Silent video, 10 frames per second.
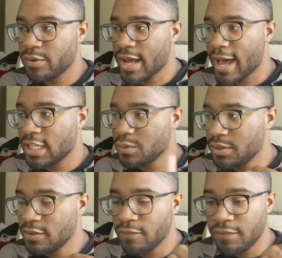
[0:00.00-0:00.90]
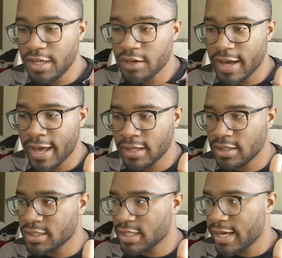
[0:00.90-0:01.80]
what actual good video ad
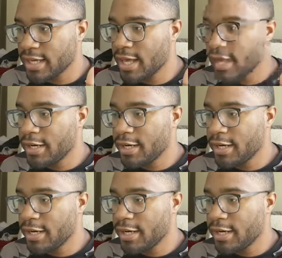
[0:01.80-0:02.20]
looks like.